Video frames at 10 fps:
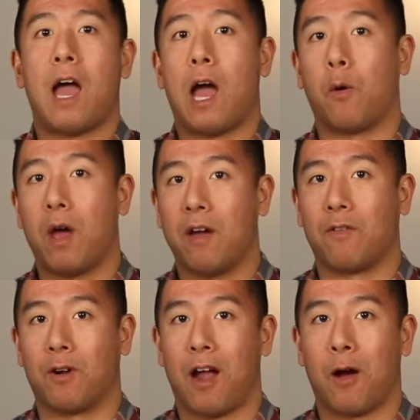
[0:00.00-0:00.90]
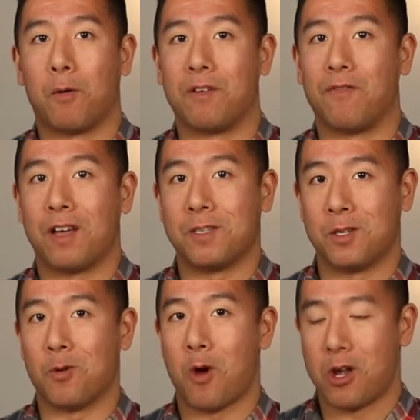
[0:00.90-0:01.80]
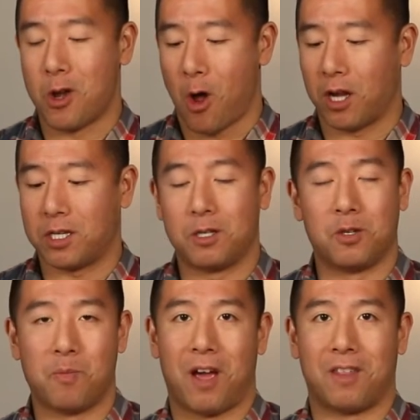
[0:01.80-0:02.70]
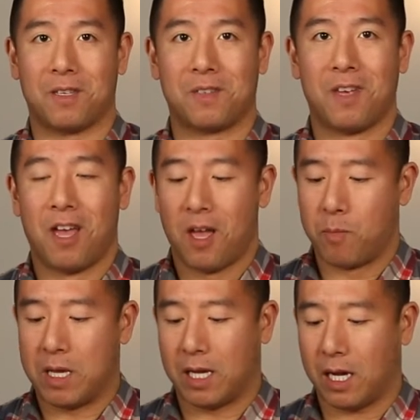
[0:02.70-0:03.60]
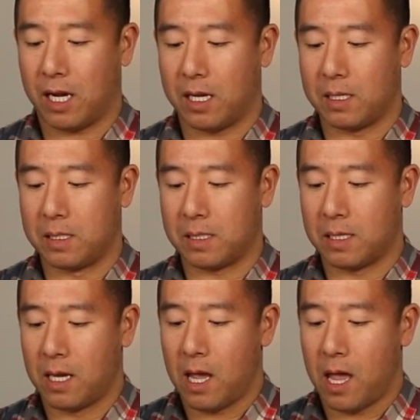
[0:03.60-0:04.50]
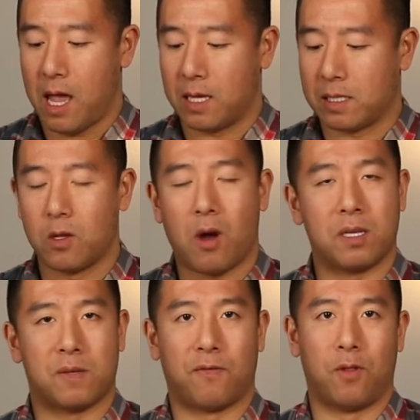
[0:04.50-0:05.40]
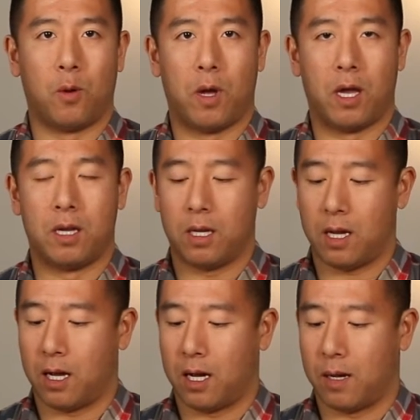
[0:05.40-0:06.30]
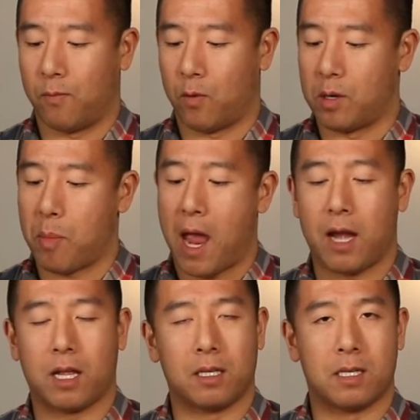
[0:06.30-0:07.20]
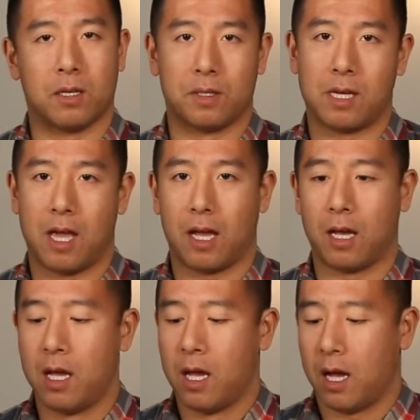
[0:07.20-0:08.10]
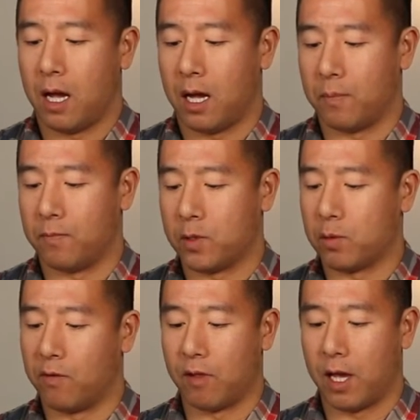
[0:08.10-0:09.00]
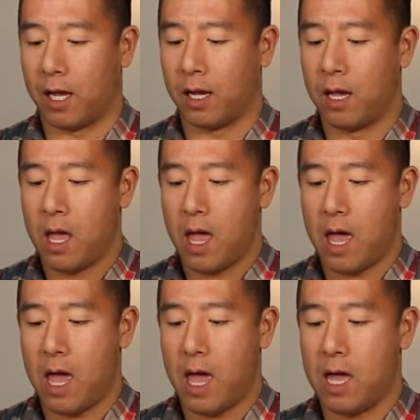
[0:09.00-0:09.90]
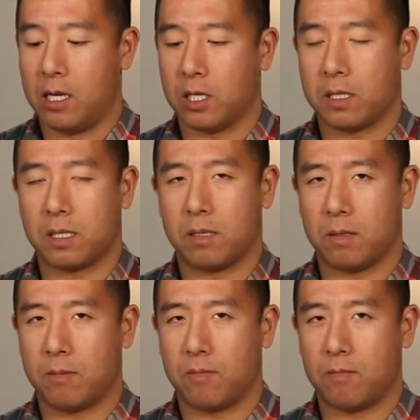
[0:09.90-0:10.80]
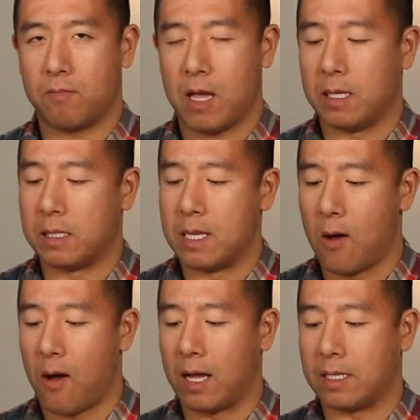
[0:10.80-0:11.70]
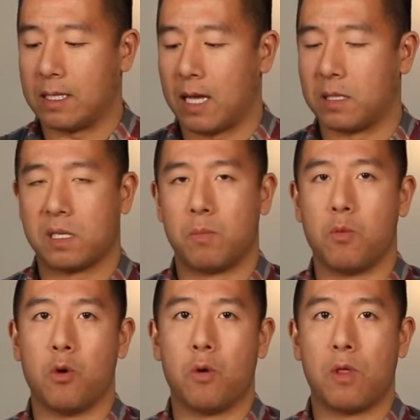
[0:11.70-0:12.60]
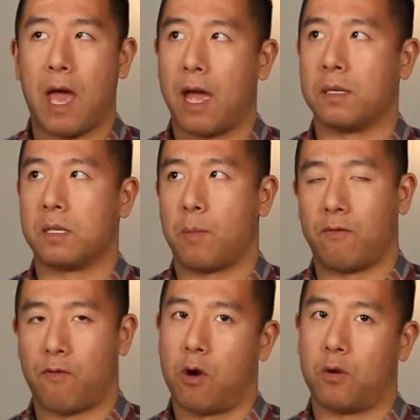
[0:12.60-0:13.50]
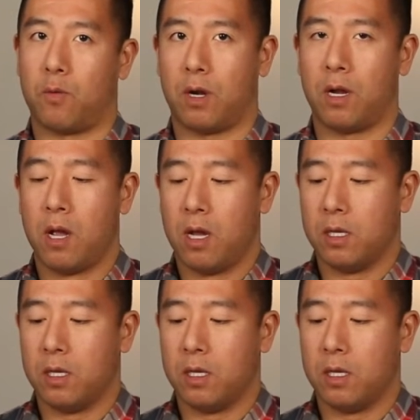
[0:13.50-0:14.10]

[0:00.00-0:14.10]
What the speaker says: However, I would advise you not to buy this because it's not as fluid when you're panning, tilting, swiveling. It just is not as smooth as the Manfrotto one.